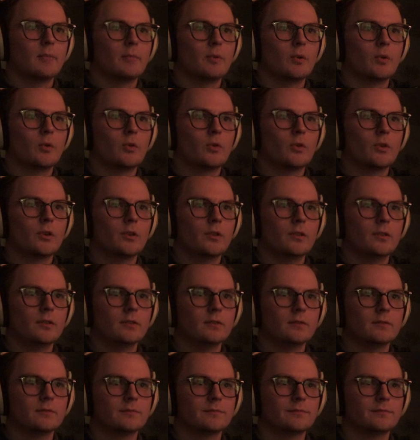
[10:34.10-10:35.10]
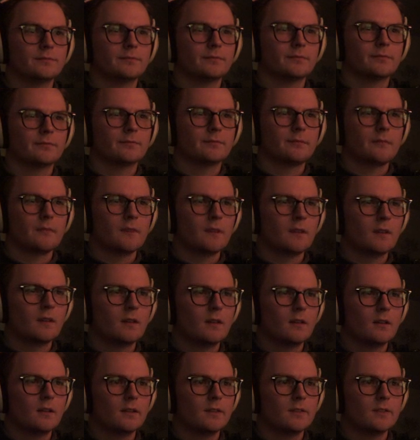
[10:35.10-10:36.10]
broken.
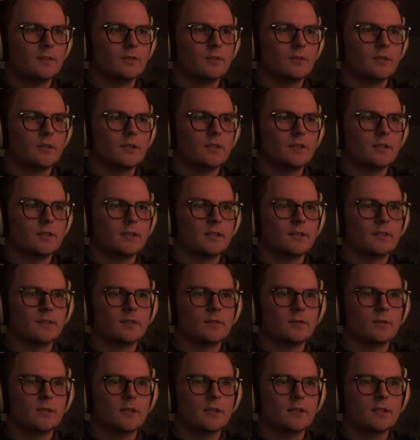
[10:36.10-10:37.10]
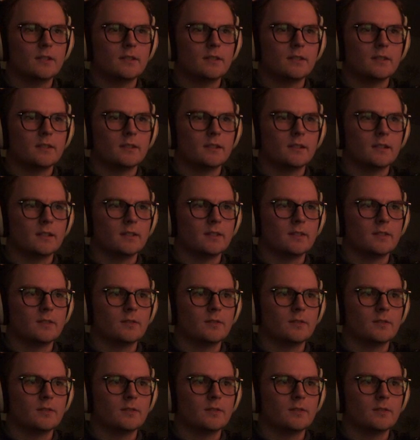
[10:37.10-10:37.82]
Let's do this, let's do this, let's do